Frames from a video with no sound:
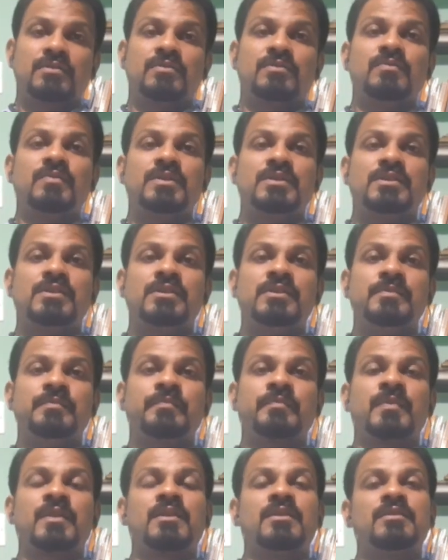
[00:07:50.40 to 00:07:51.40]
we see
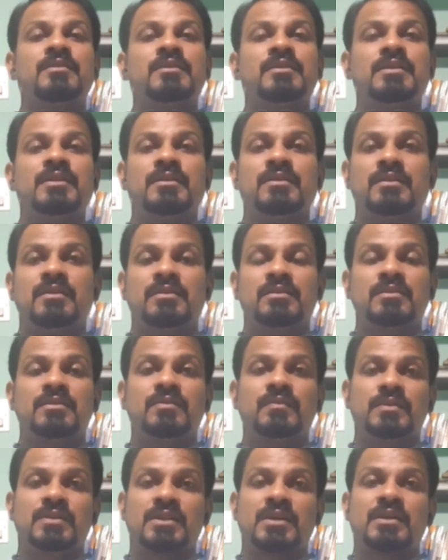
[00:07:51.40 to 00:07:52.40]
the data
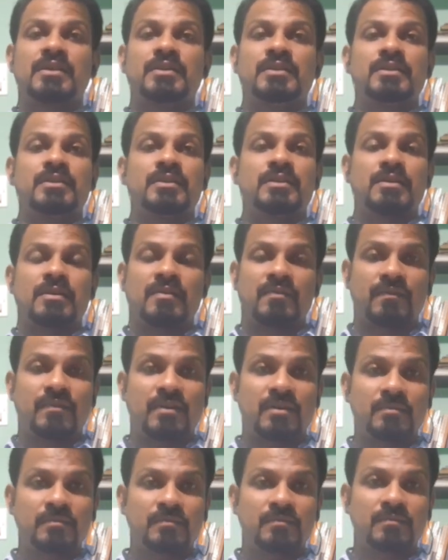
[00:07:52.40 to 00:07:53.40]
which are in raw
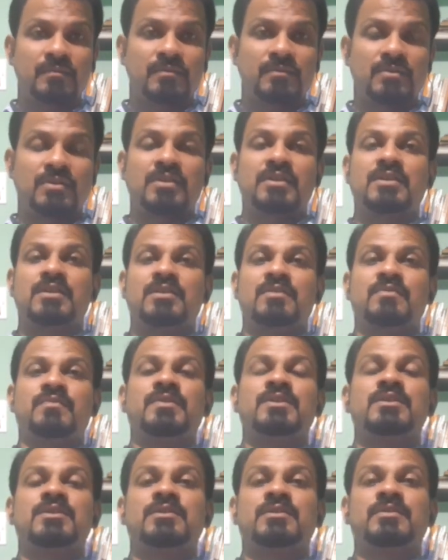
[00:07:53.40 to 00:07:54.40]
form, so
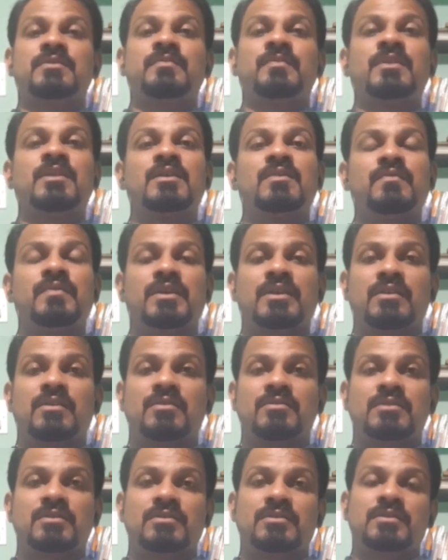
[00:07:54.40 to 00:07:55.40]
which we
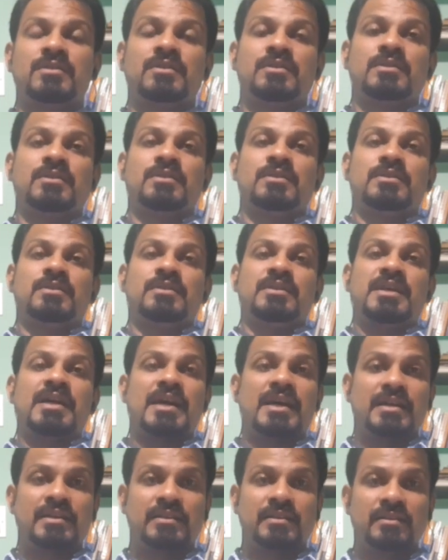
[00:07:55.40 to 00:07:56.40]
cannot
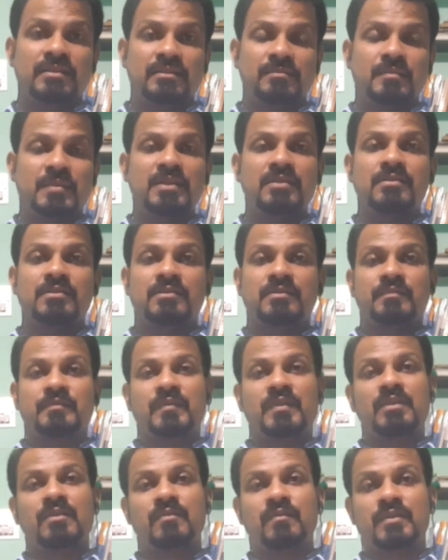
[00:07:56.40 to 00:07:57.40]
handle, means
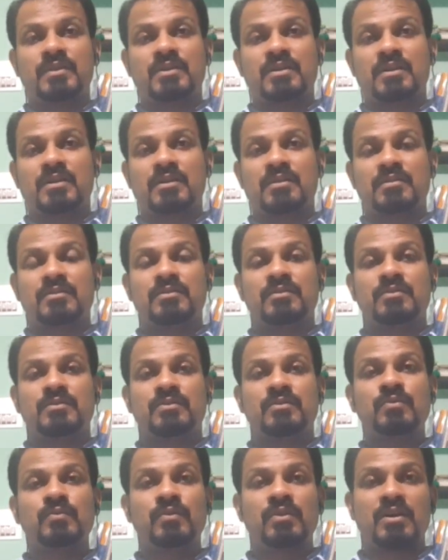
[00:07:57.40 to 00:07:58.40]
which are
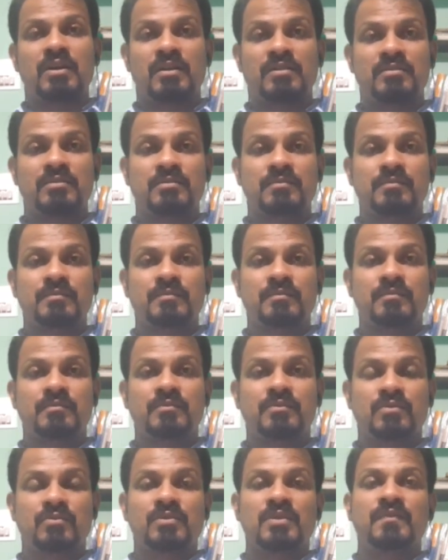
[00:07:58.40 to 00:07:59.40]
too large.
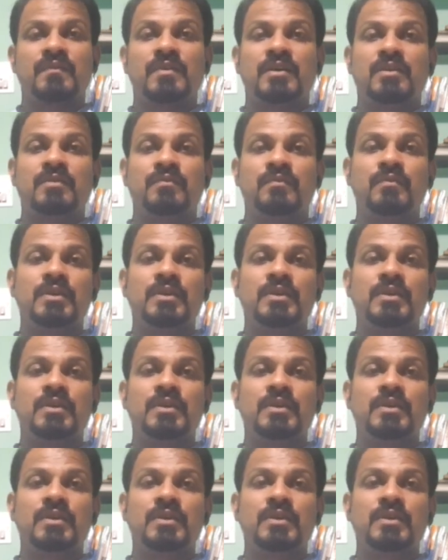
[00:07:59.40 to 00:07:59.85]
So if